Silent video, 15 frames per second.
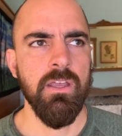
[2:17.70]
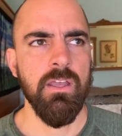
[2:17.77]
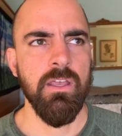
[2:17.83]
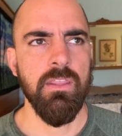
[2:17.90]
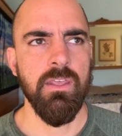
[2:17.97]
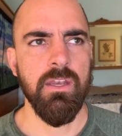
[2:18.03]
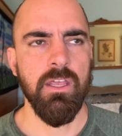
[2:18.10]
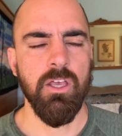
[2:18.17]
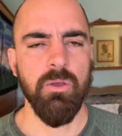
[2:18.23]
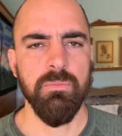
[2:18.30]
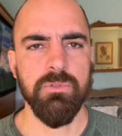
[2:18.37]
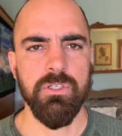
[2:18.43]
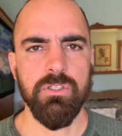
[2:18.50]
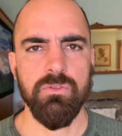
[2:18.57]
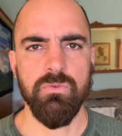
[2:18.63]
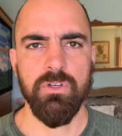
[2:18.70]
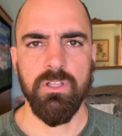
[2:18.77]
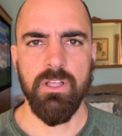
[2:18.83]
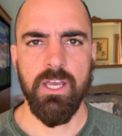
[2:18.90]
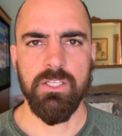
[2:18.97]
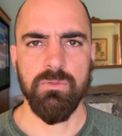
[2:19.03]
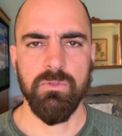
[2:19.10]
And that helps us
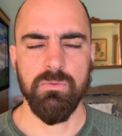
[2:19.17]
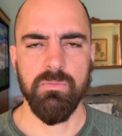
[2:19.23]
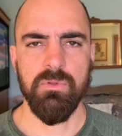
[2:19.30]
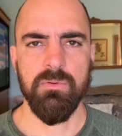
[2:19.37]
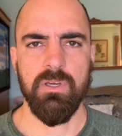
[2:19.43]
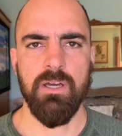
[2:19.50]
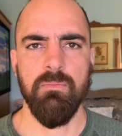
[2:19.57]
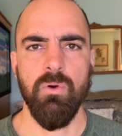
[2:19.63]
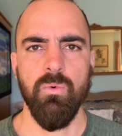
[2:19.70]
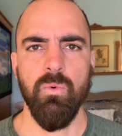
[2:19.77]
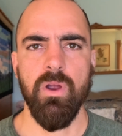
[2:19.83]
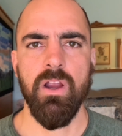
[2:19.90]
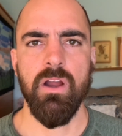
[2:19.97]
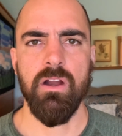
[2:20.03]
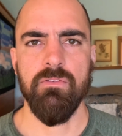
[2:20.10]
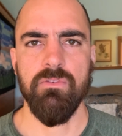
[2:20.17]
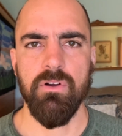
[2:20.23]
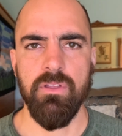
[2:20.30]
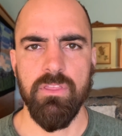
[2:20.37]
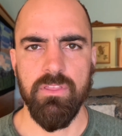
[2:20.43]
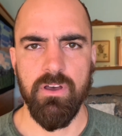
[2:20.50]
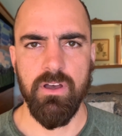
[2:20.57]
realize when we become aware of our
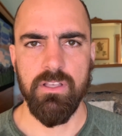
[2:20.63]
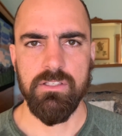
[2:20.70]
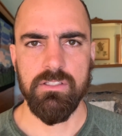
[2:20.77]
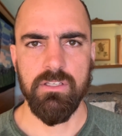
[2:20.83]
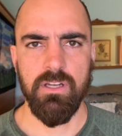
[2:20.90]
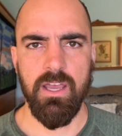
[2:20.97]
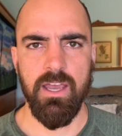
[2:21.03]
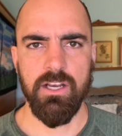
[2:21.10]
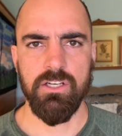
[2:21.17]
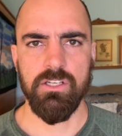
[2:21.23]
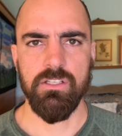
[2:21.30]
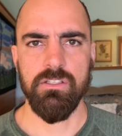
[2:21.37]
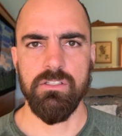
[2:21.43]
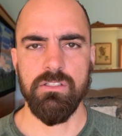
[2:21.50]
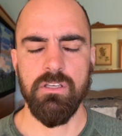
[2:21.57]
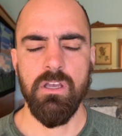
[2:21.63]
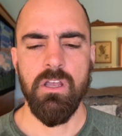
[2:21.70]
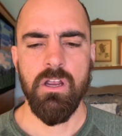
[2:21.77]
thoughts and actions,